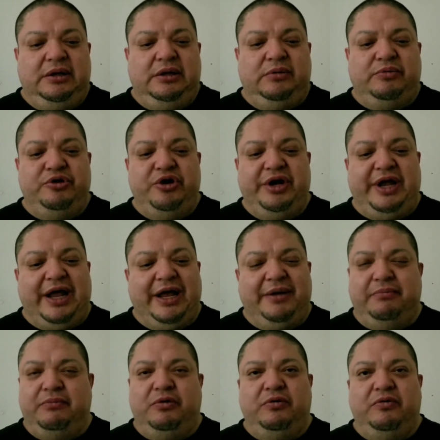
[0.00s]
when you can't
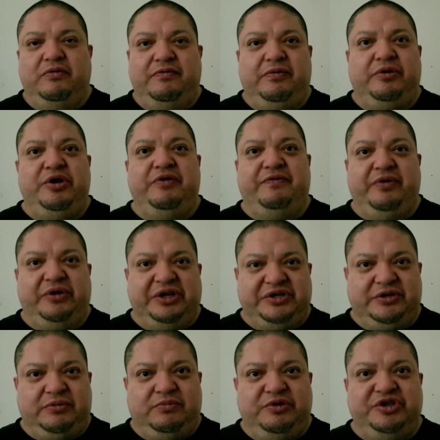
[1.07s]
move, when you feel that
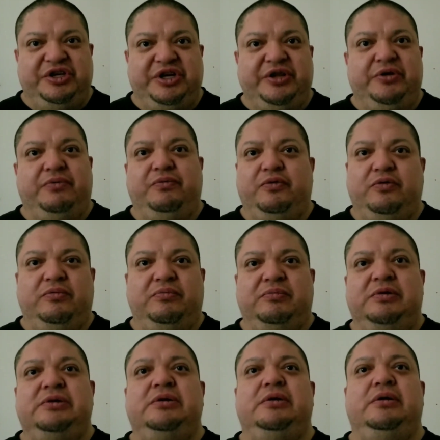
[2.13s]
someone's in the room,
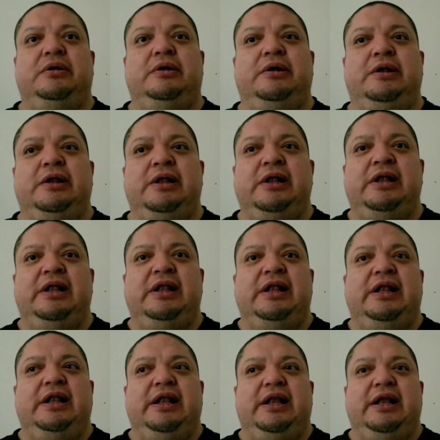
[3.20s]

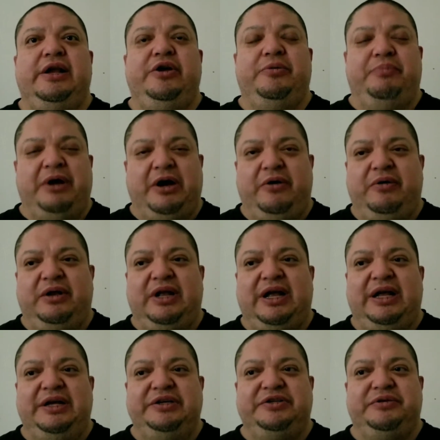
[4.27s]
you're
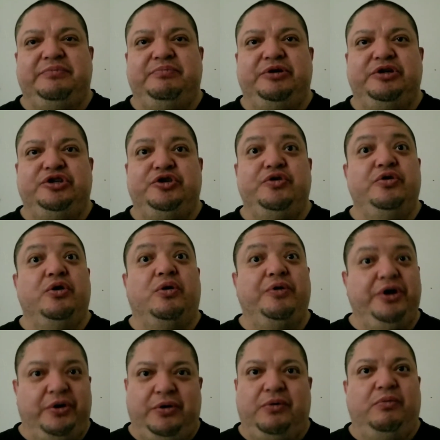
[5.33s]
paralyzed, but you know
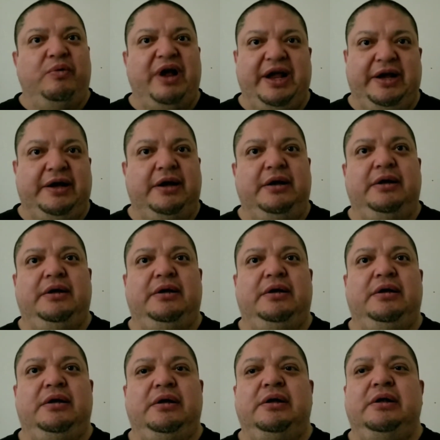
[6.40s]
you're awake.
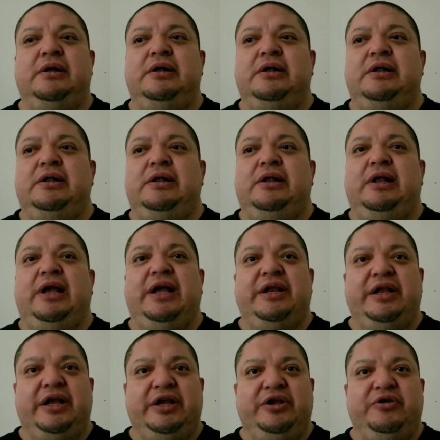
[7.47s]
And
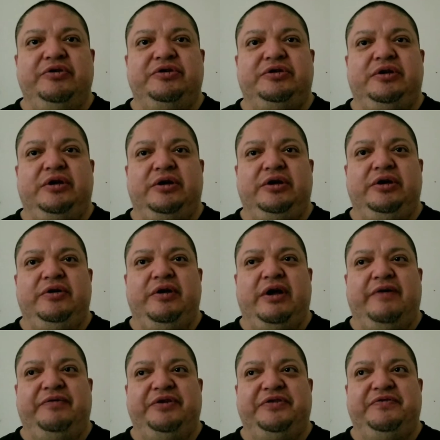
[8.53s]
then you you
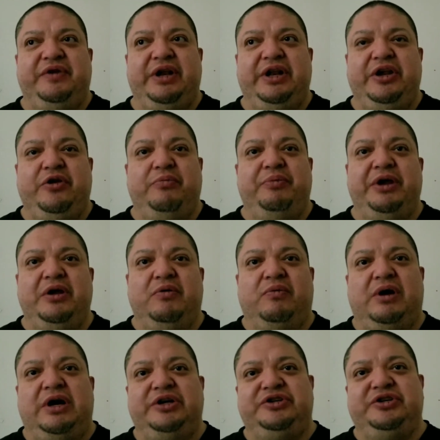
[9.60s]
have this feeling that you're being
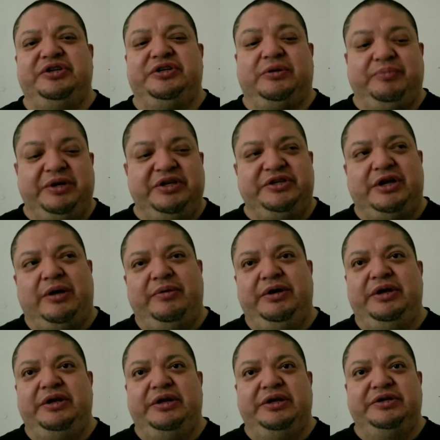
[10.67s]
watched, something
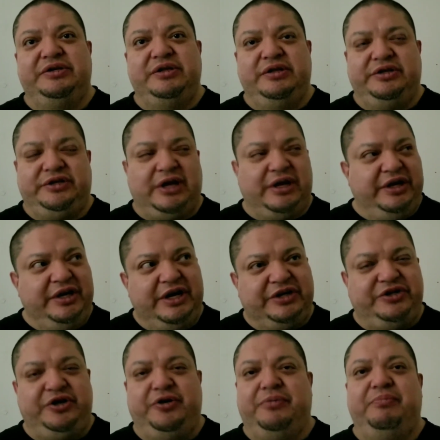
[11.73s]
standing is standing next
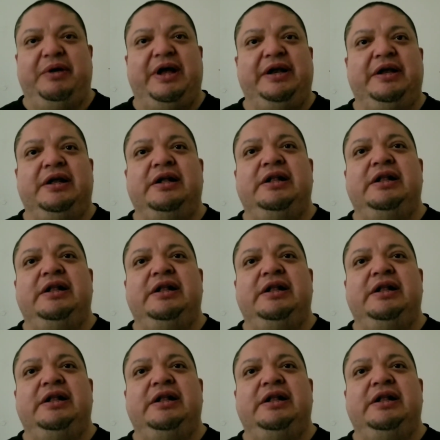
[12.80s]
to your bed,